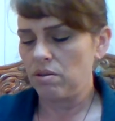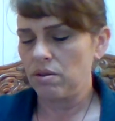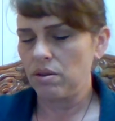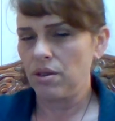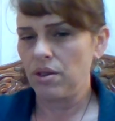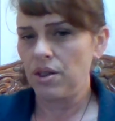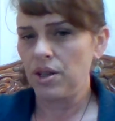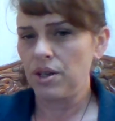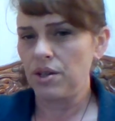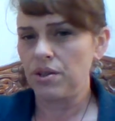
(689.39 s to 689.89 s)

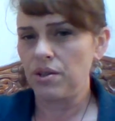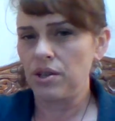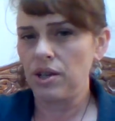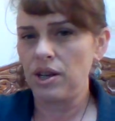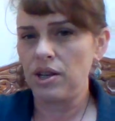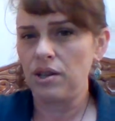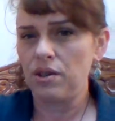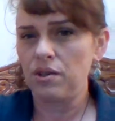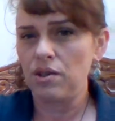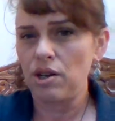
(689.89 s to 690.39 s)
This
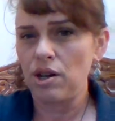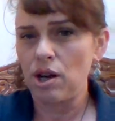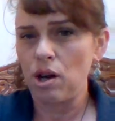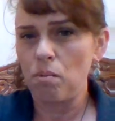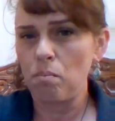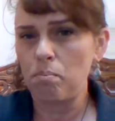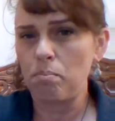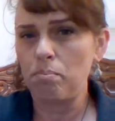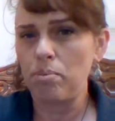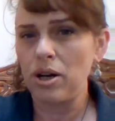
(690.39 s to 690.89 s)
is
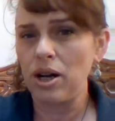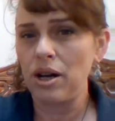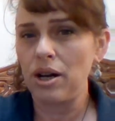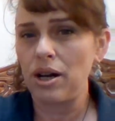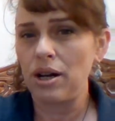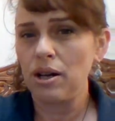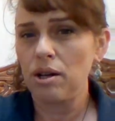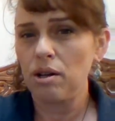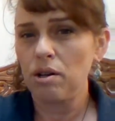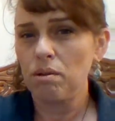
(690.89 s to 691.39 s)
a
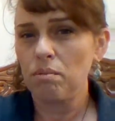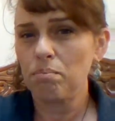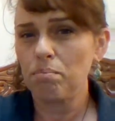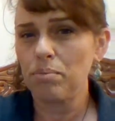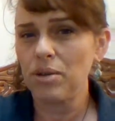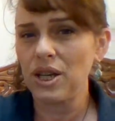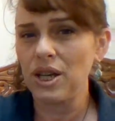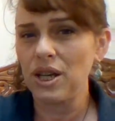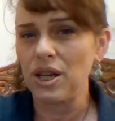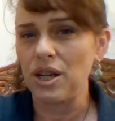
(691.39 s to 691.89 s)

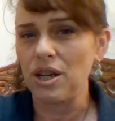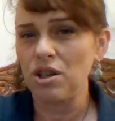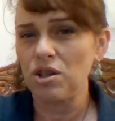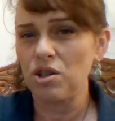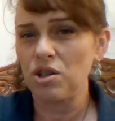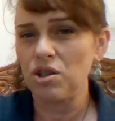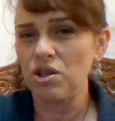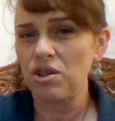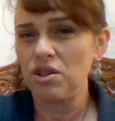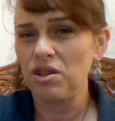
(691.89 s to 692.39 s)

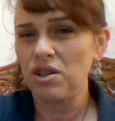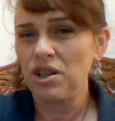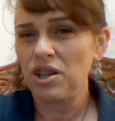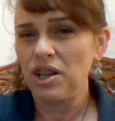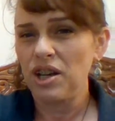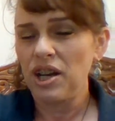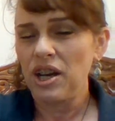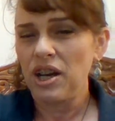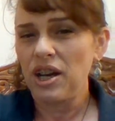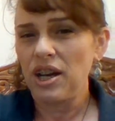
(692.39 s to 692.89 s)
peach,
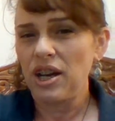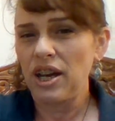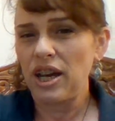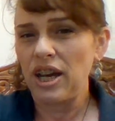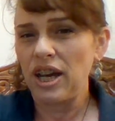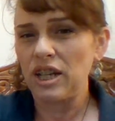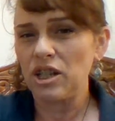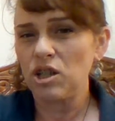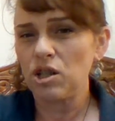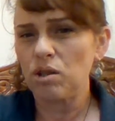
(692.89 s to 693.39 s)

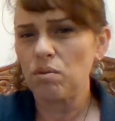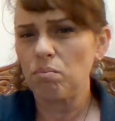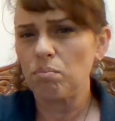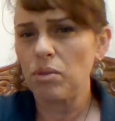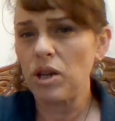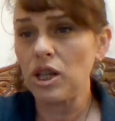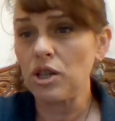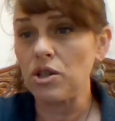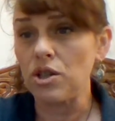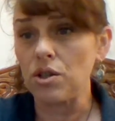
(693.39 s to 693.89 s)
and
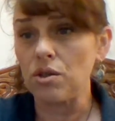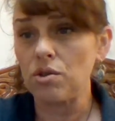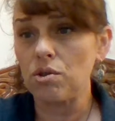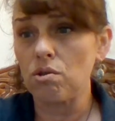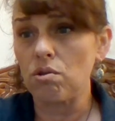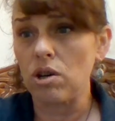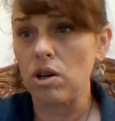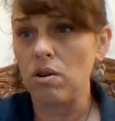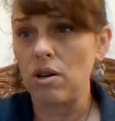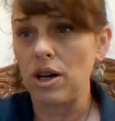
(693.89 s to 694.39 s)
peaches
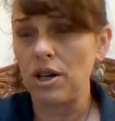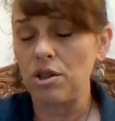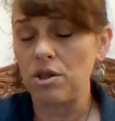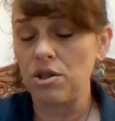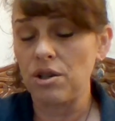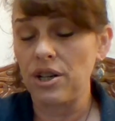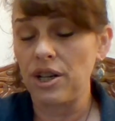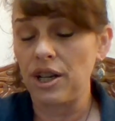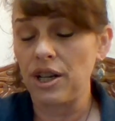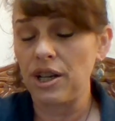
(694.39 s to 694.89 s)
grow on
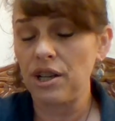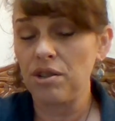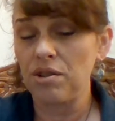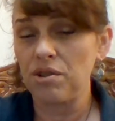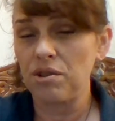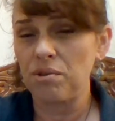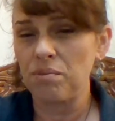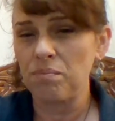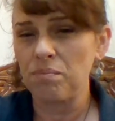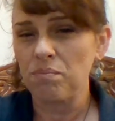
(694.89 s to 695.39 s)

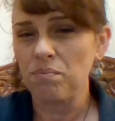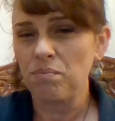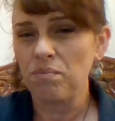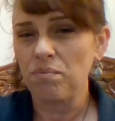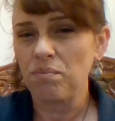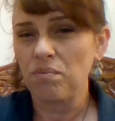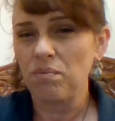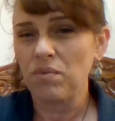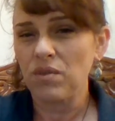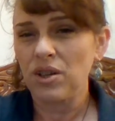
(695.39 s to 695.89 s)
trees.
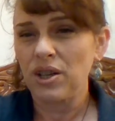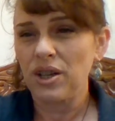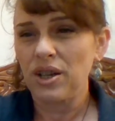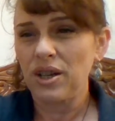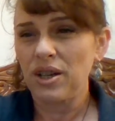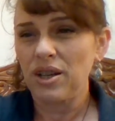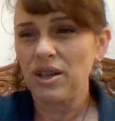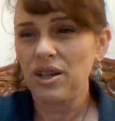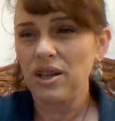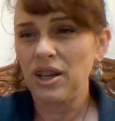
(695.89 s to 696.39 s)

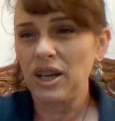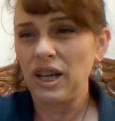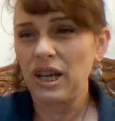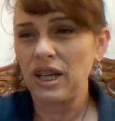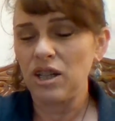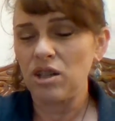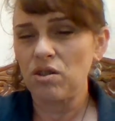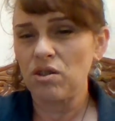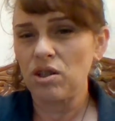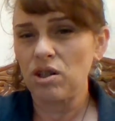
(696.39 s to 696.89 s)
And
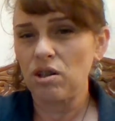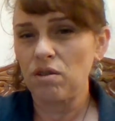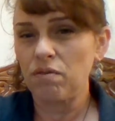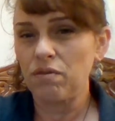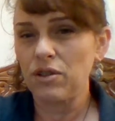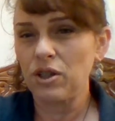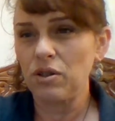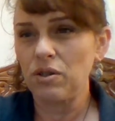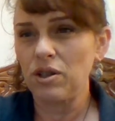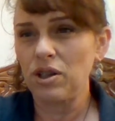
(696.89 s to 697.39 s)
is it a
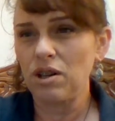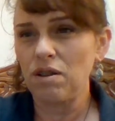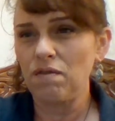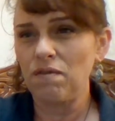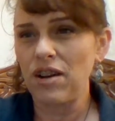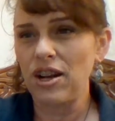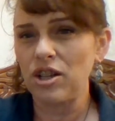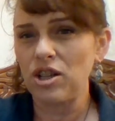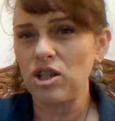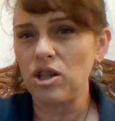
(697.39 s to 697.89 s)
fruit or a
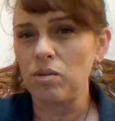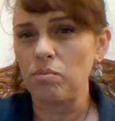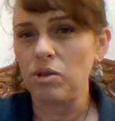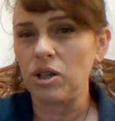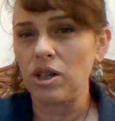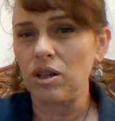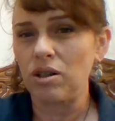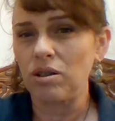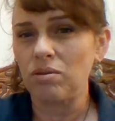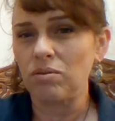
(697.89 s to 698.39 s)

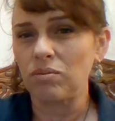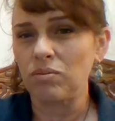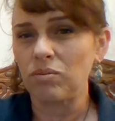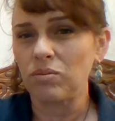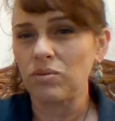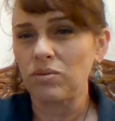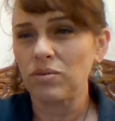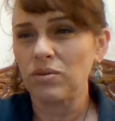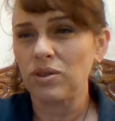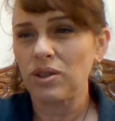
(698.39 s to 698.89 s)
vegetable?
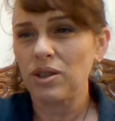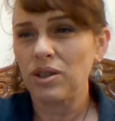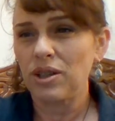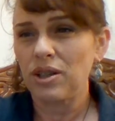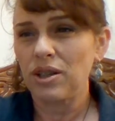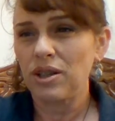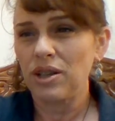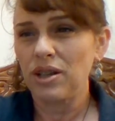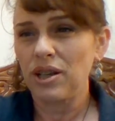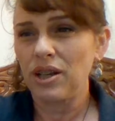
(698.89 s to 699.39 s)

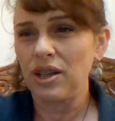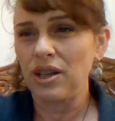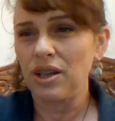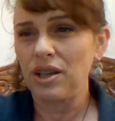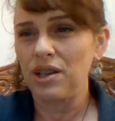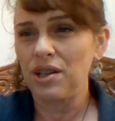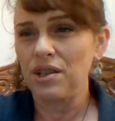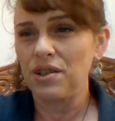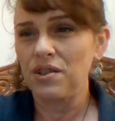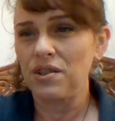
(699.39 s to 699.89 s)
It
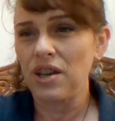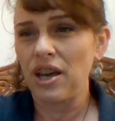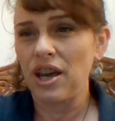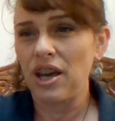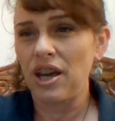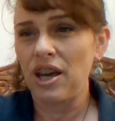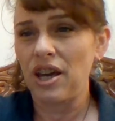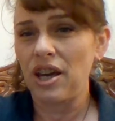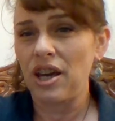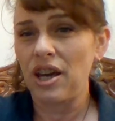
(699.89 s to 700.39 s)
is
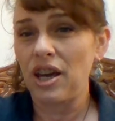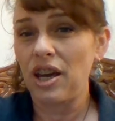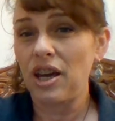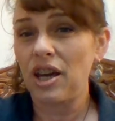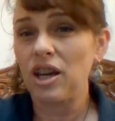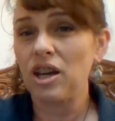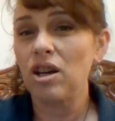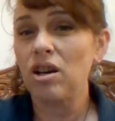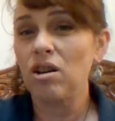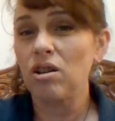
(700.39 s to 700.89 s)

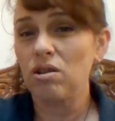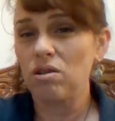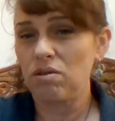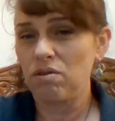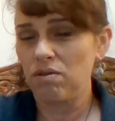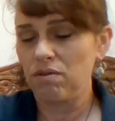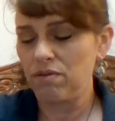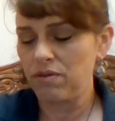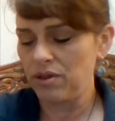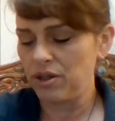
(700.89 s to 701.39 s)
a
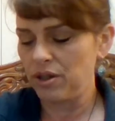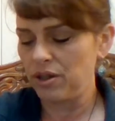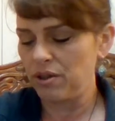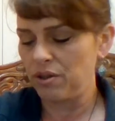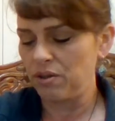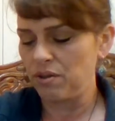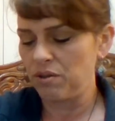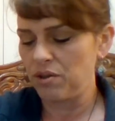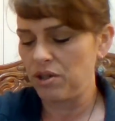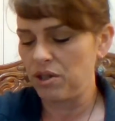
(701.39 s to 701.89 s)

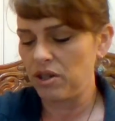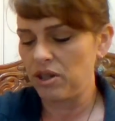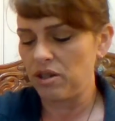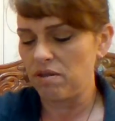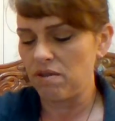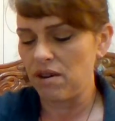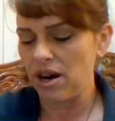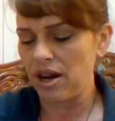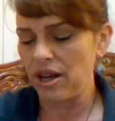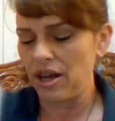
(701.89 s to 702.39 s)
fruit. You're
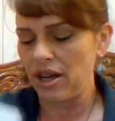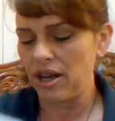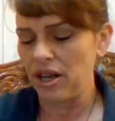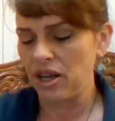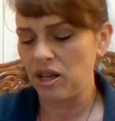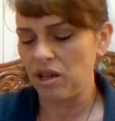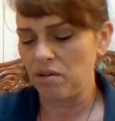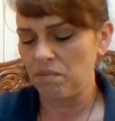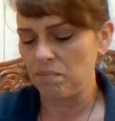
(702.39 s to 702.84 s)
right.